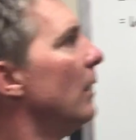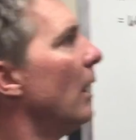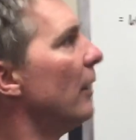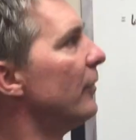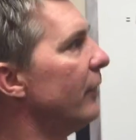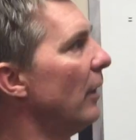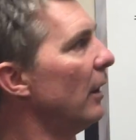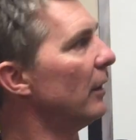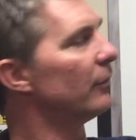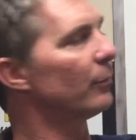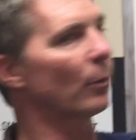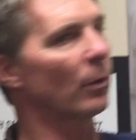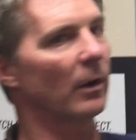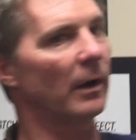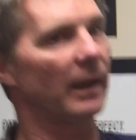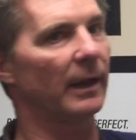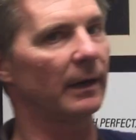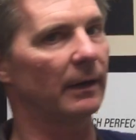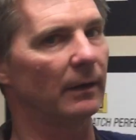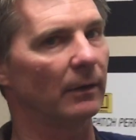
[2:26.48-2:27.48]
As long as we're
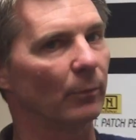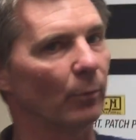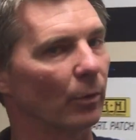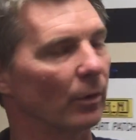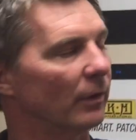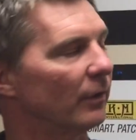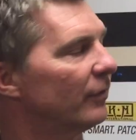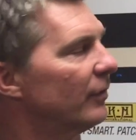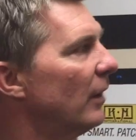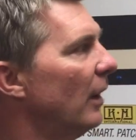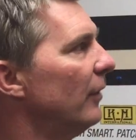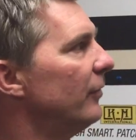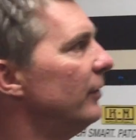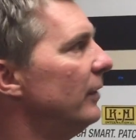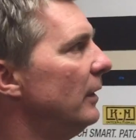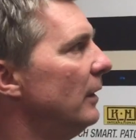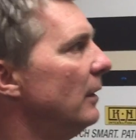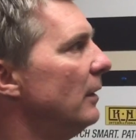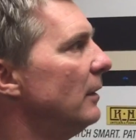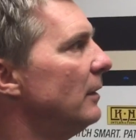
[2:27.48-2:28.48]
at it and we're
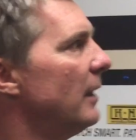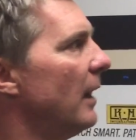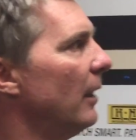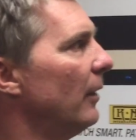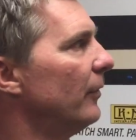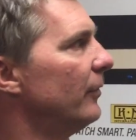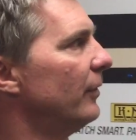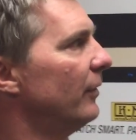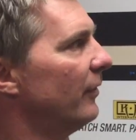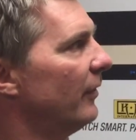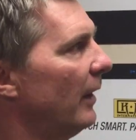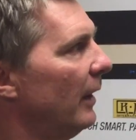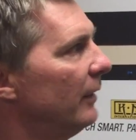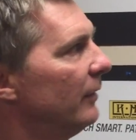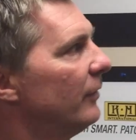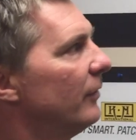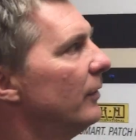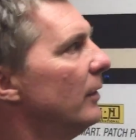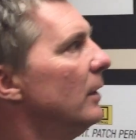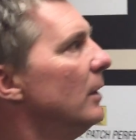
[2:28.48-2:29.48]
discussing dollars and
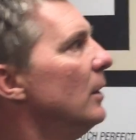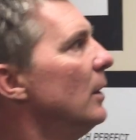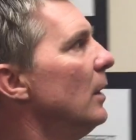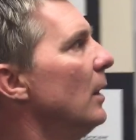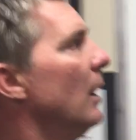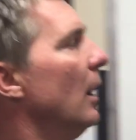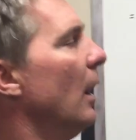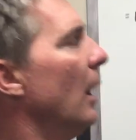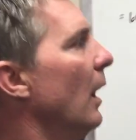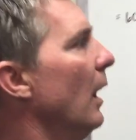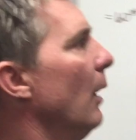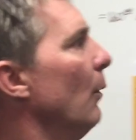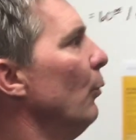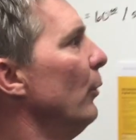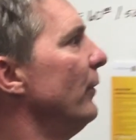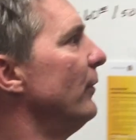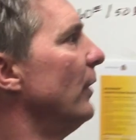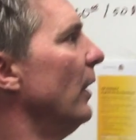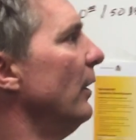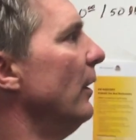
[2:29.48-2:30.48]
cents,
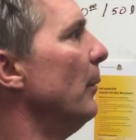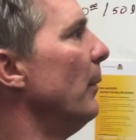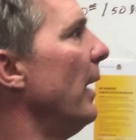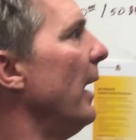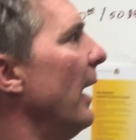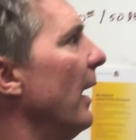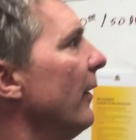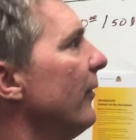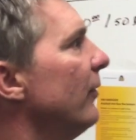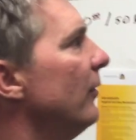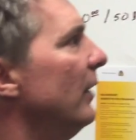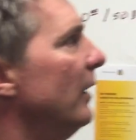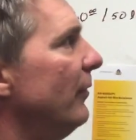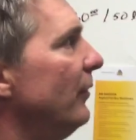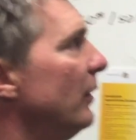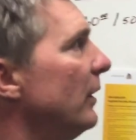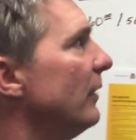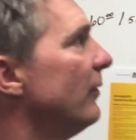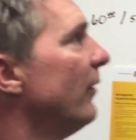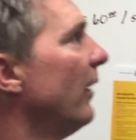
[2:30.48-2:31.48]
we've done the math, and
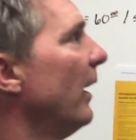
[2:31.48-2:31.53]
if you can